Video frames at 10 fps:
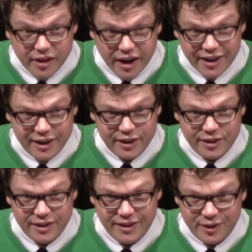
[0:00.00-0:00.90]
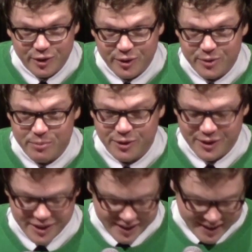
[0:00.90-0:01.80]
dying in the
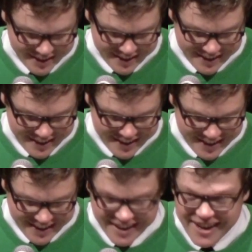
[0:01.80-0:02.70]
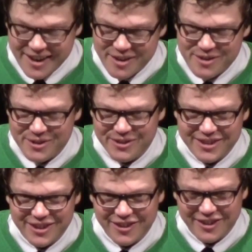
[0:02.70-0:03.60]
crisper. And through
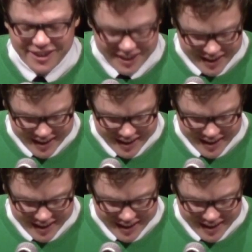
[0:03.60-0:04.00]
the door,